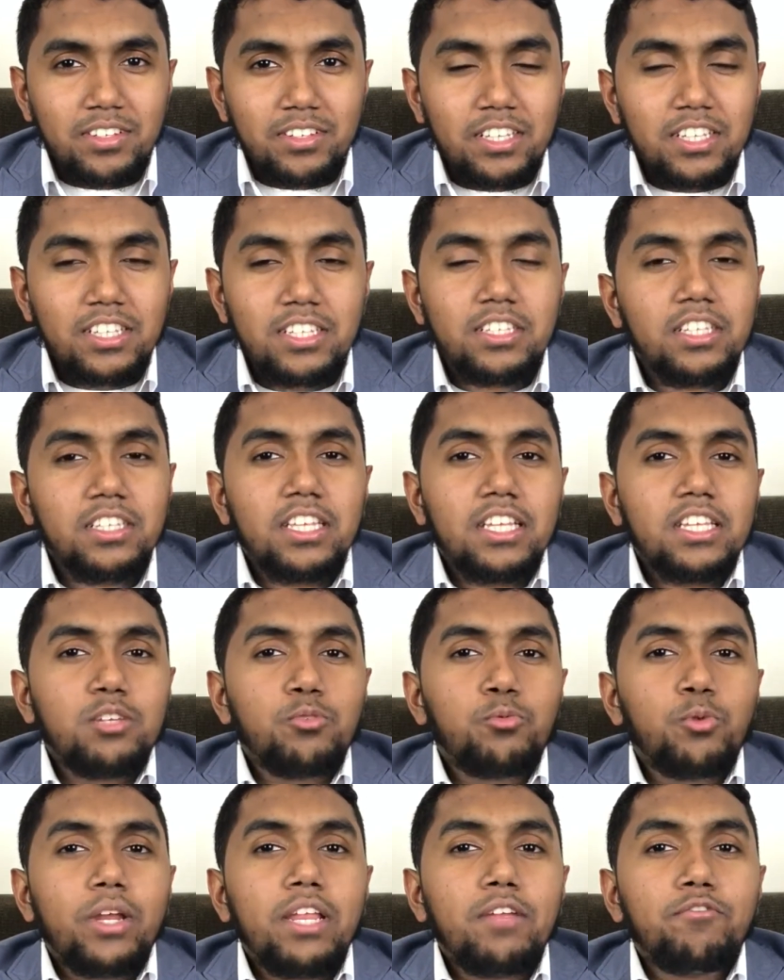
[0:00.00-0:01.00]
They're
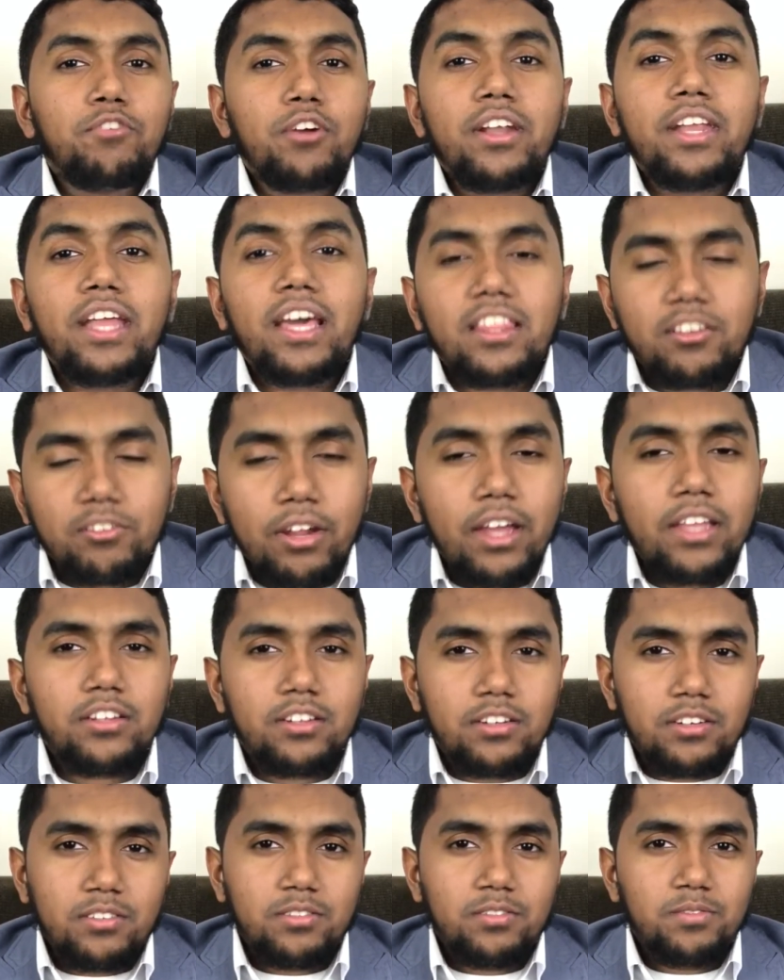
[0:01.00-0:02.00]
just waiting for death,
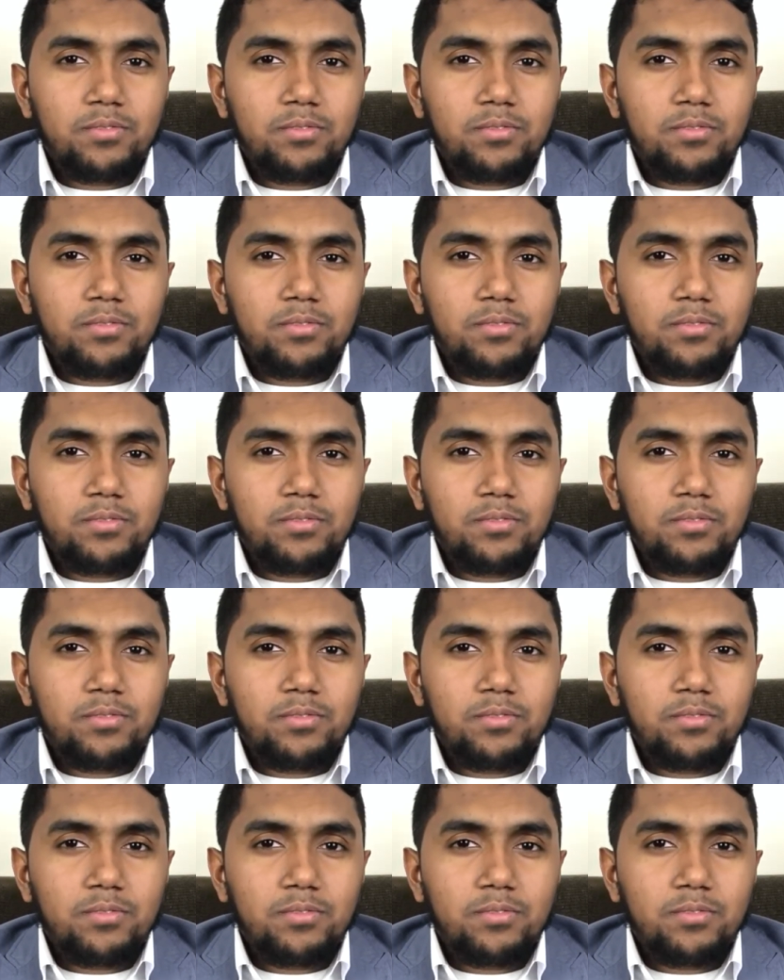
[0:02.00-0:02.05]
rather.